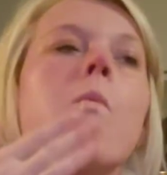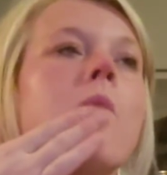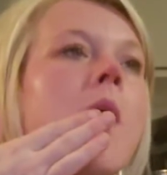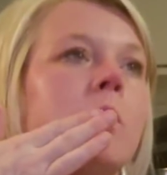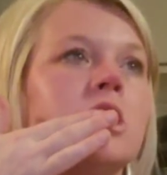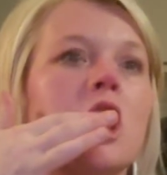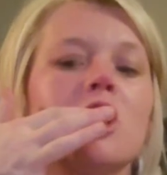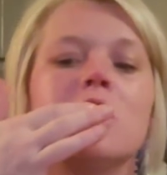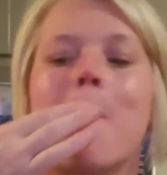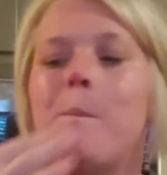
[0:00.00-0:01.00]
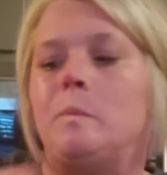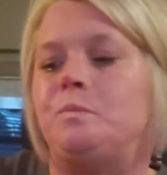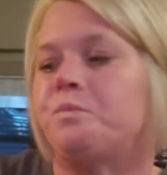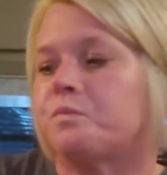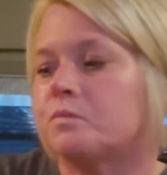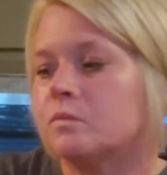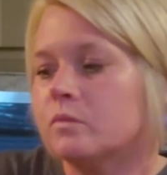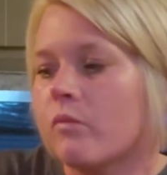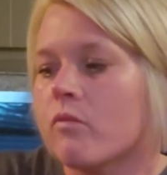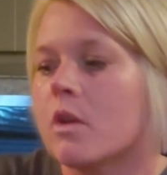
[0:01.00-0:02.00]
that was hers.
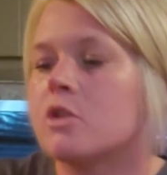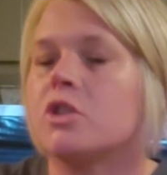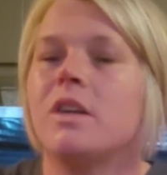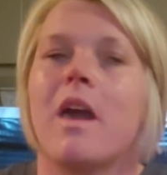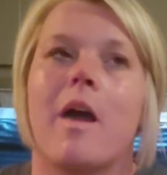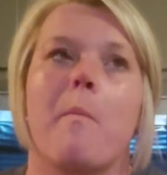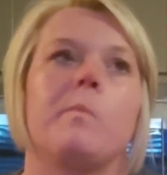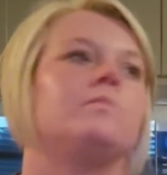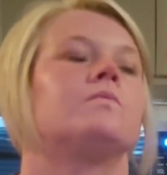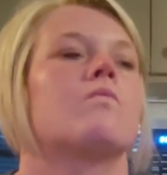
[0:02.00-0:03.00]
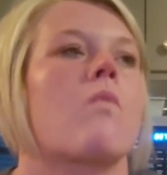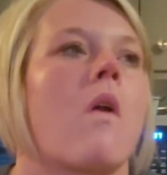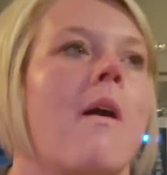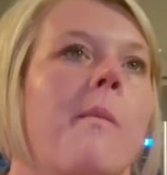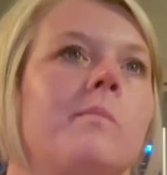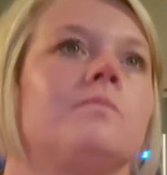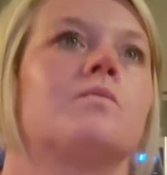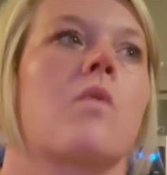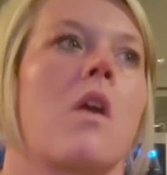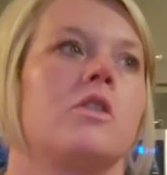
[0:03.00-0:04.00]
She had,
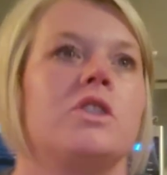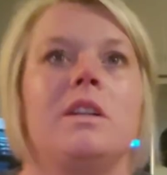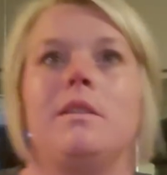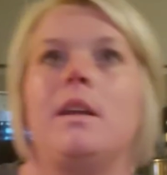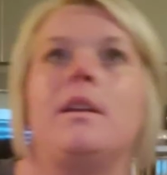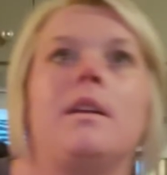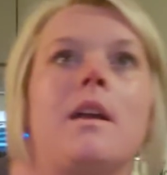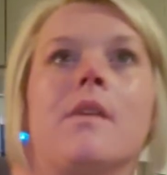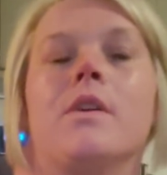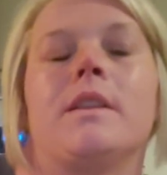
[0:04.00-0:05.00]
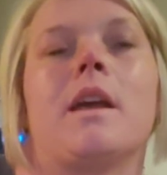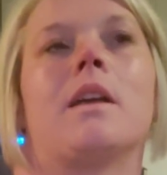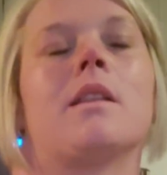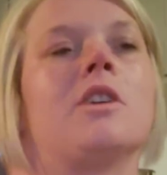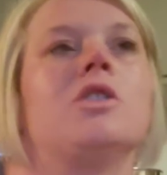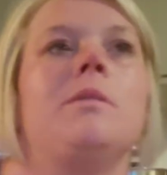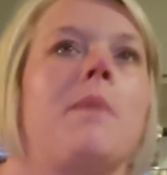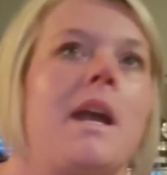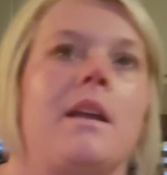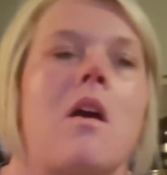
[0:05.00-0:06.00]
she knitted everything. Like she
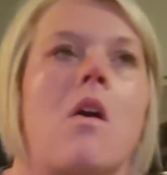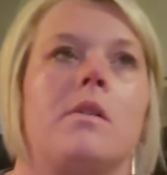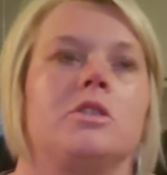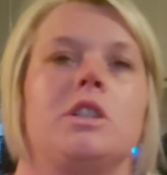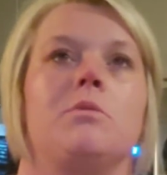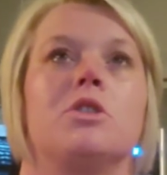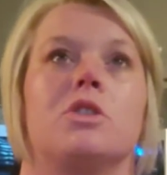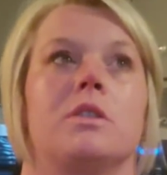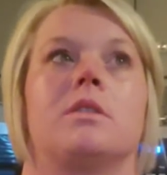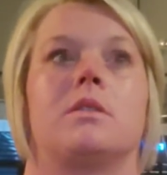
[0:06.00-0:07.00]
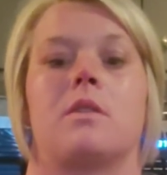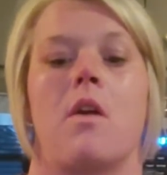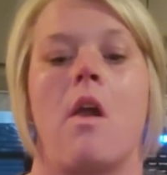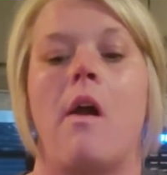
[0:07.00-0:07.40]
was just